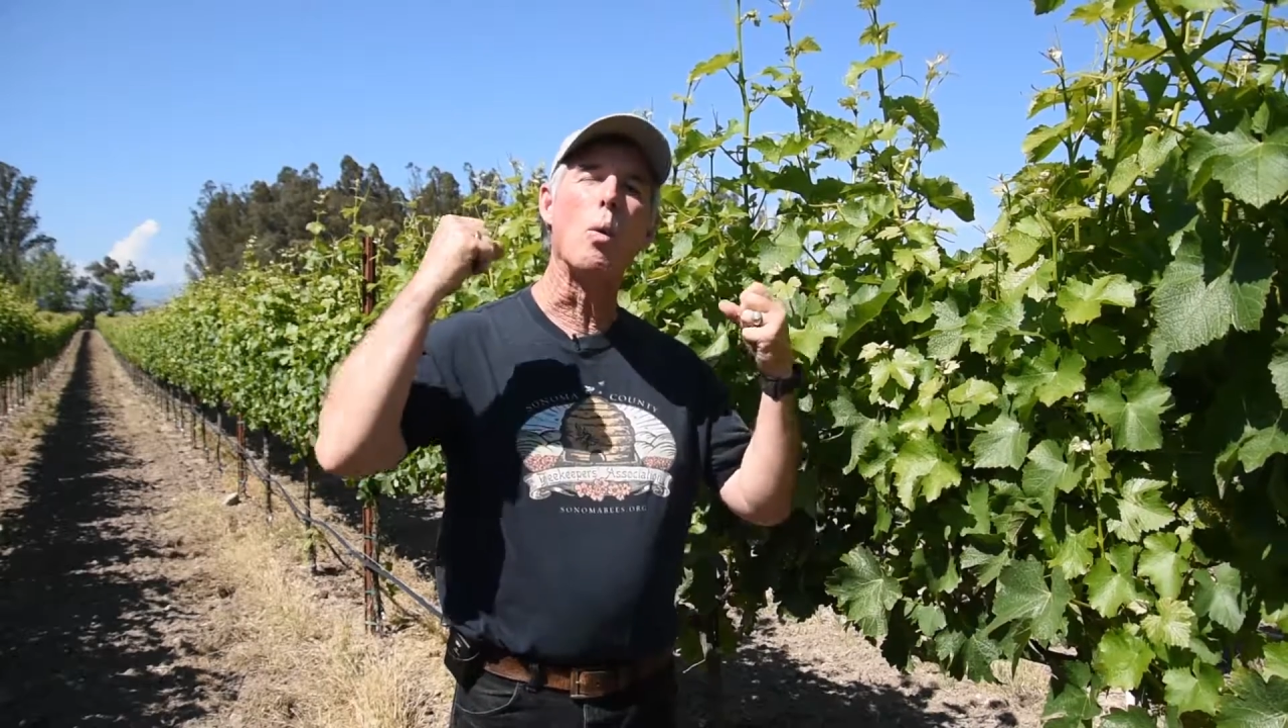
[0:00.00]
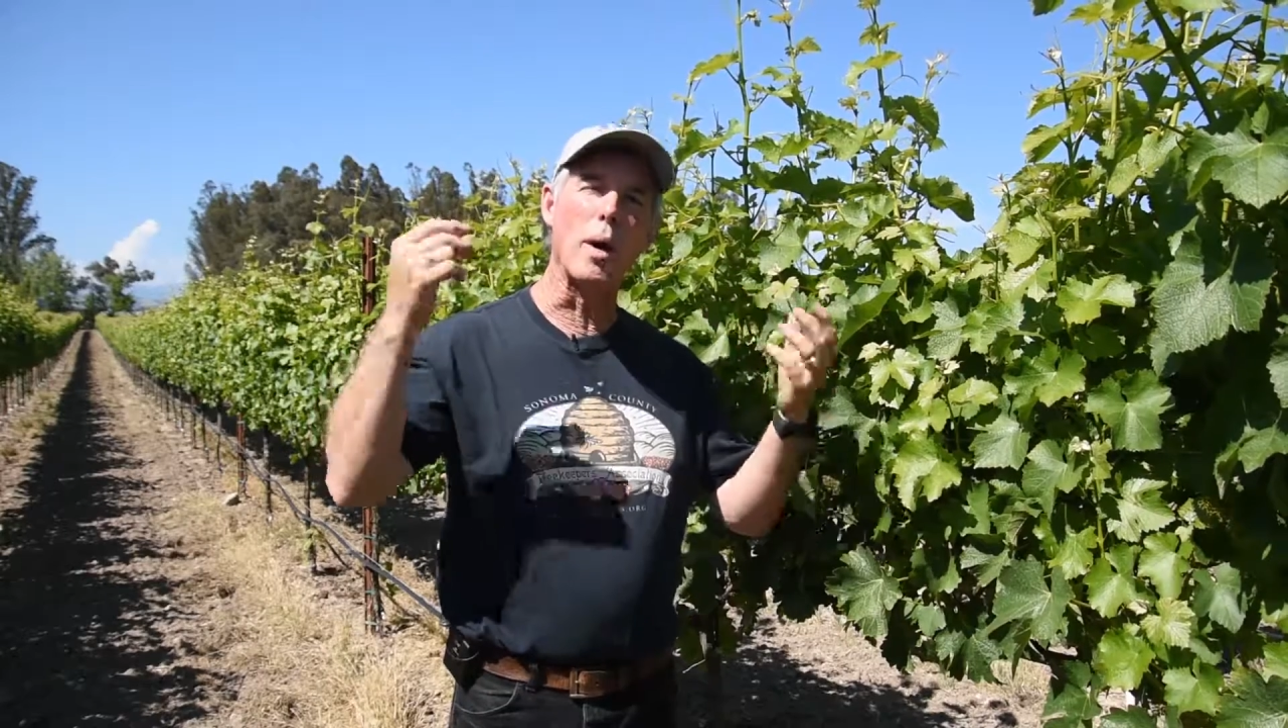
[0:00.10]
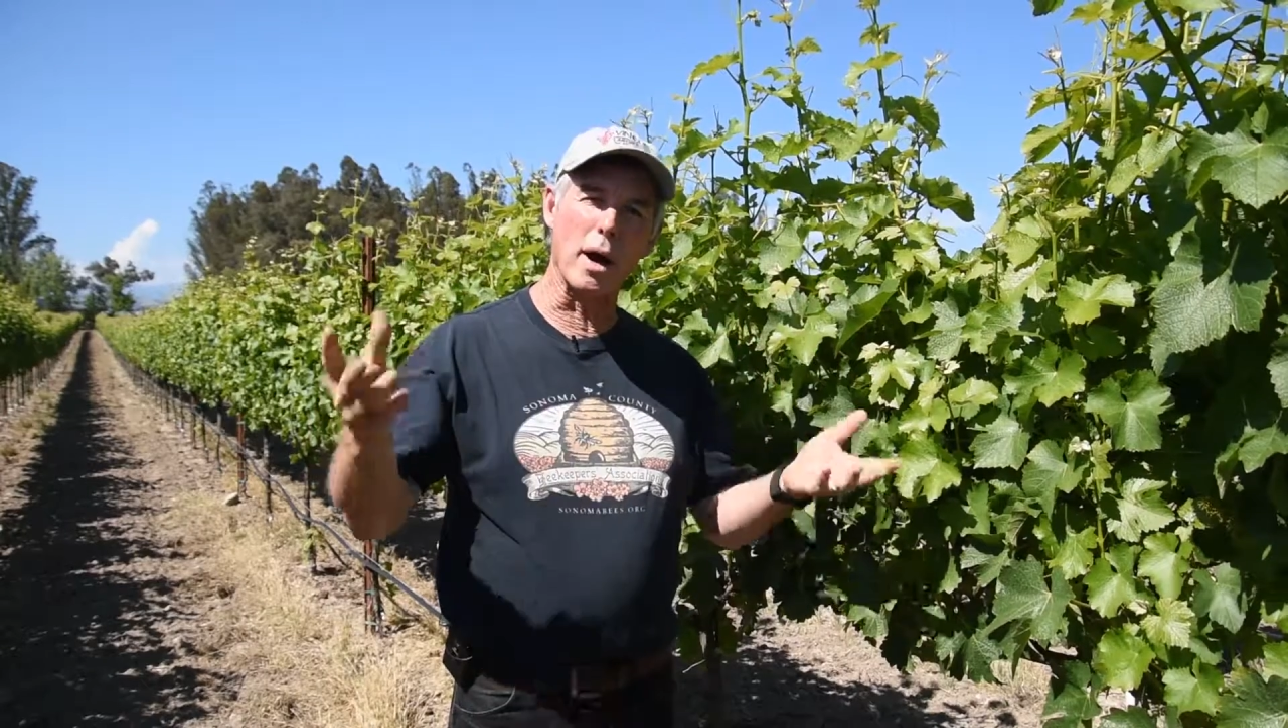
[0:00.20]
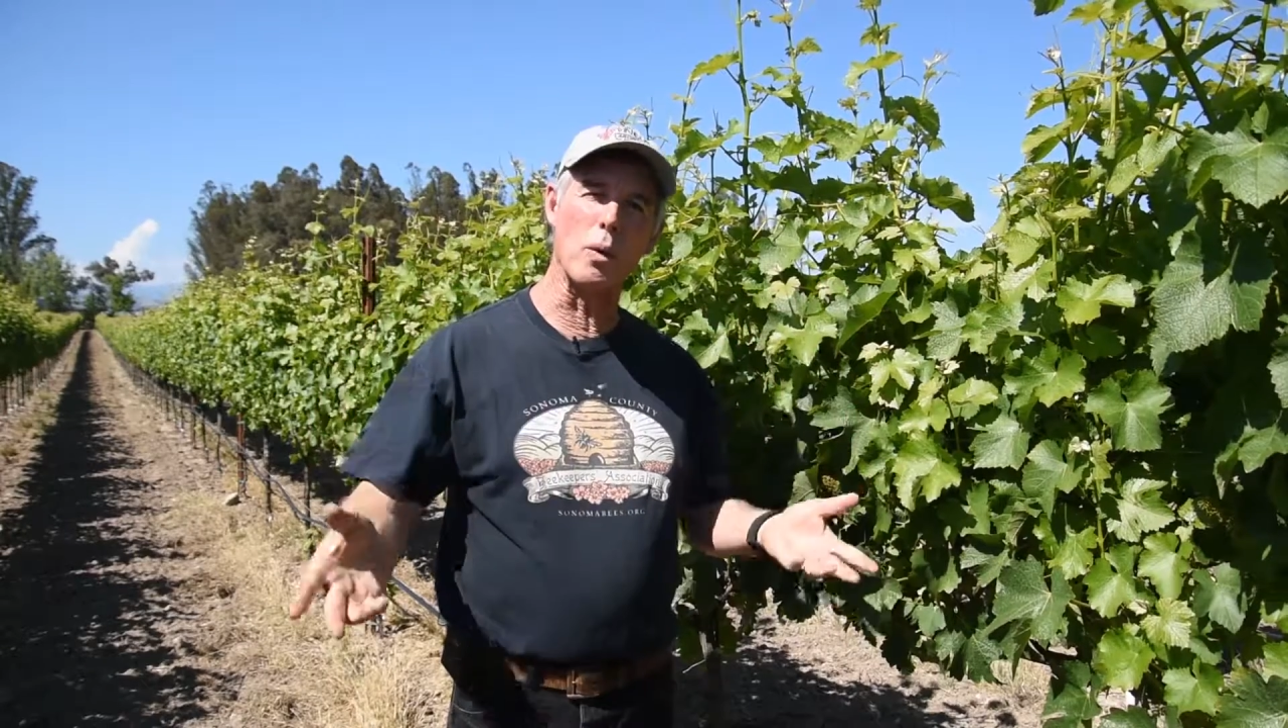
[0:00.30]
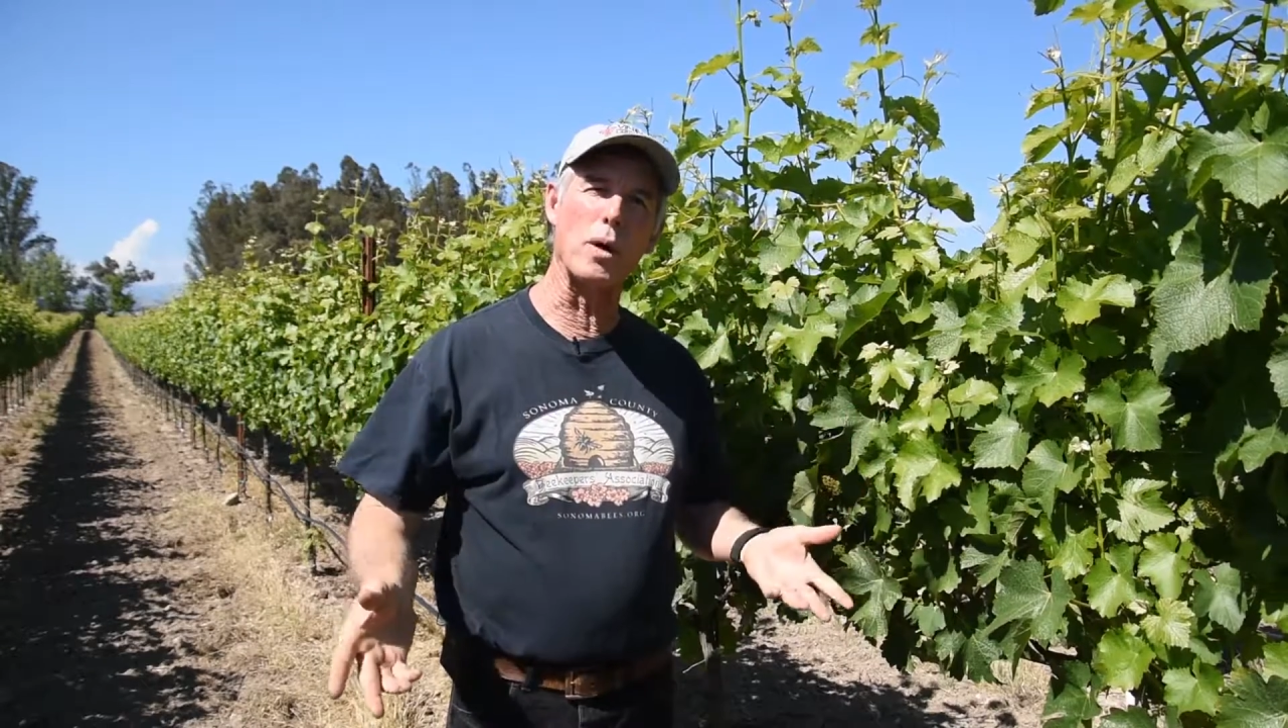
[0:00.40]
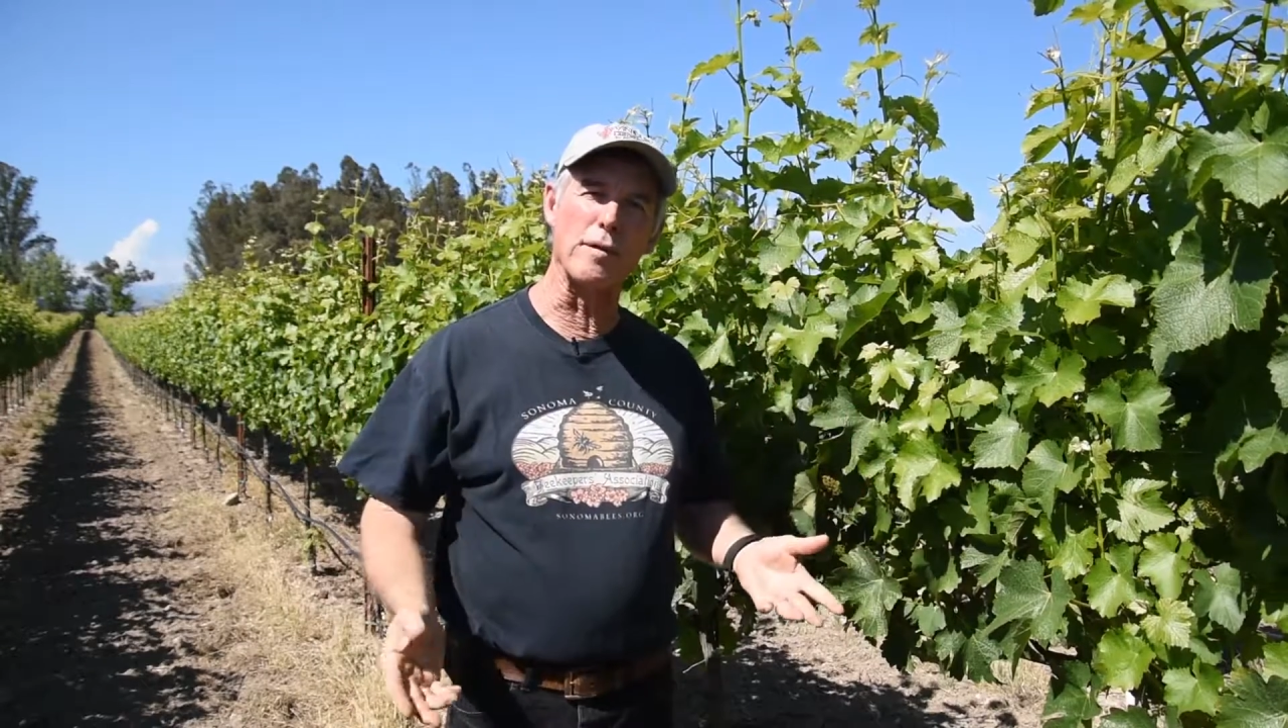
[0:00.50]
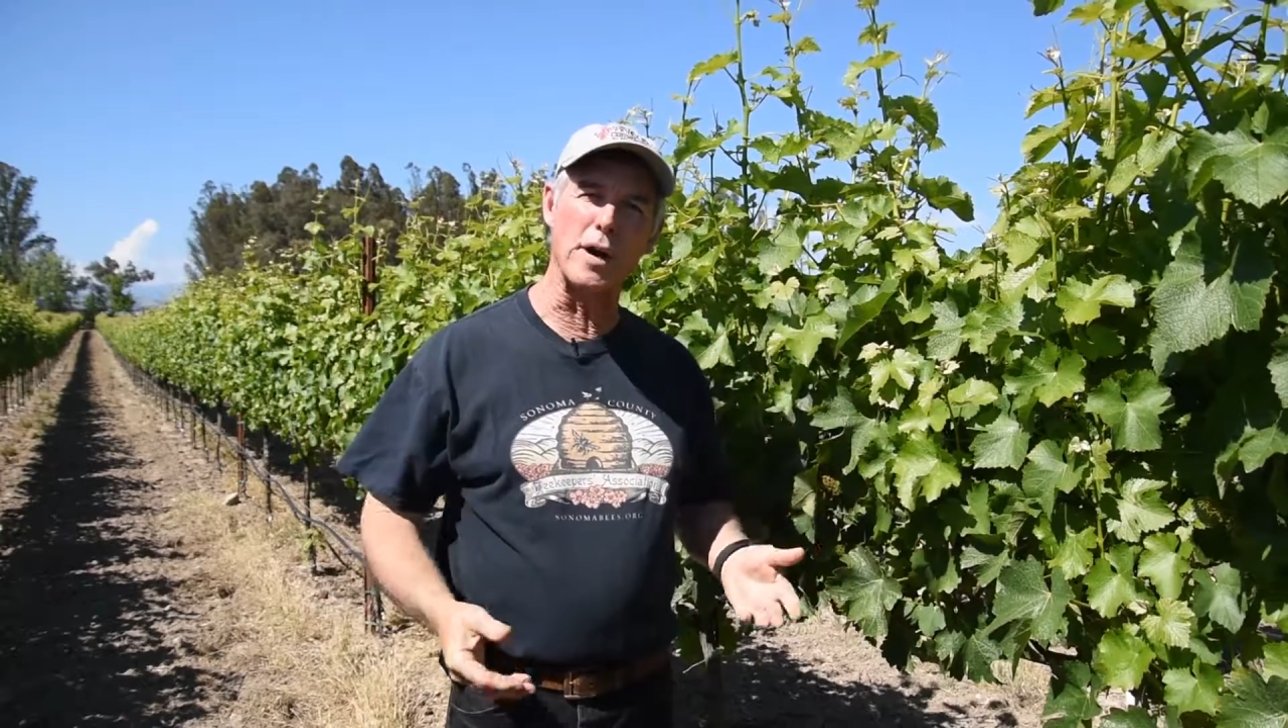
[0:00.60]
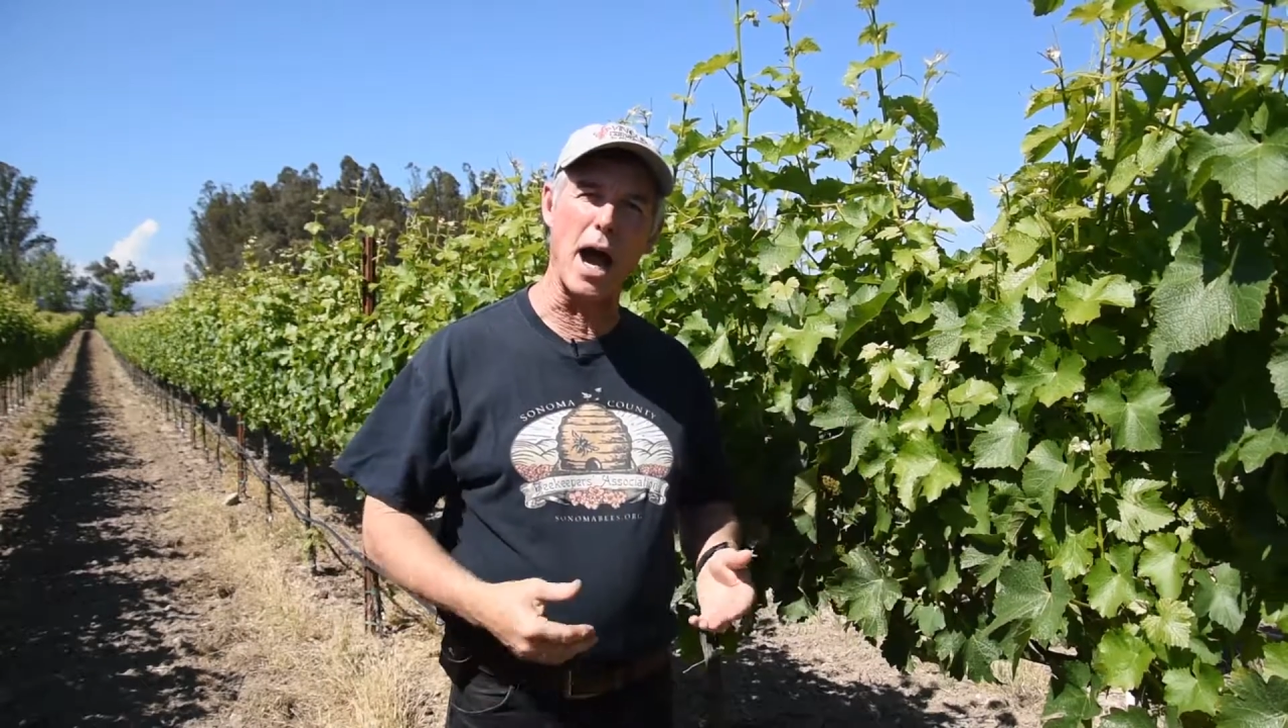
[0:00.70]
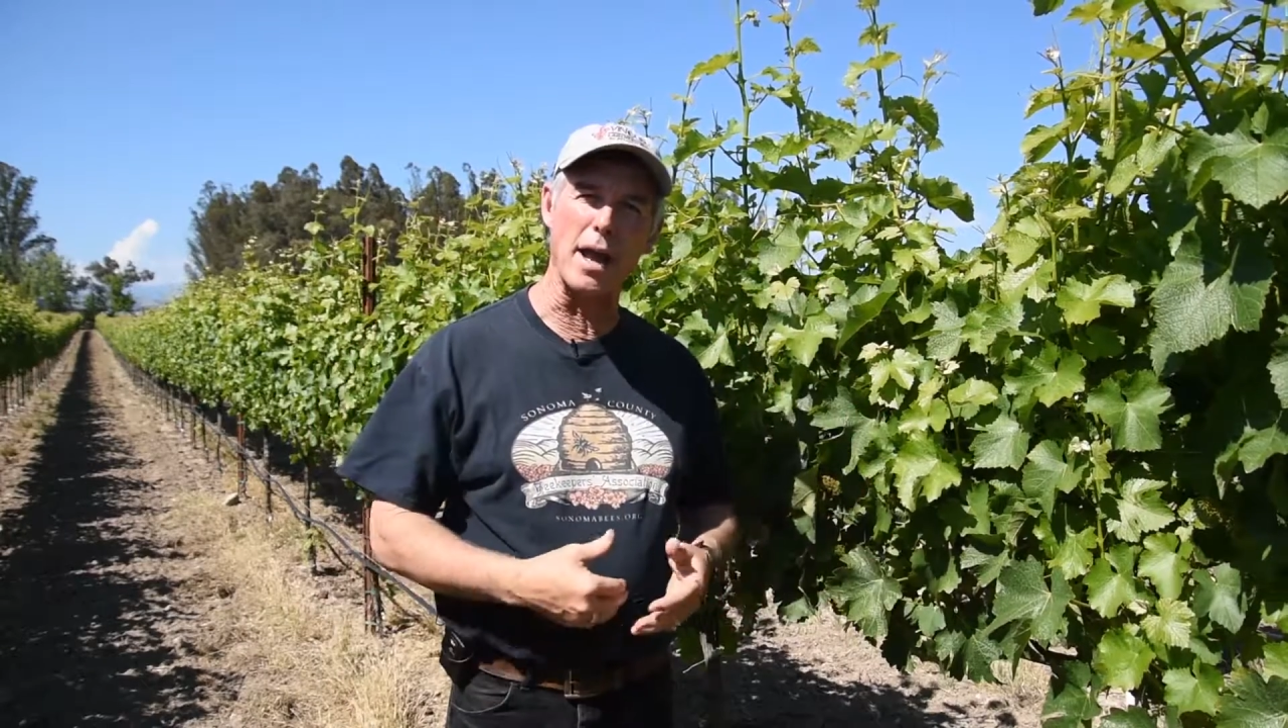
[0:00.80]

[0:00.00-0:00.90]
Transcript: where we've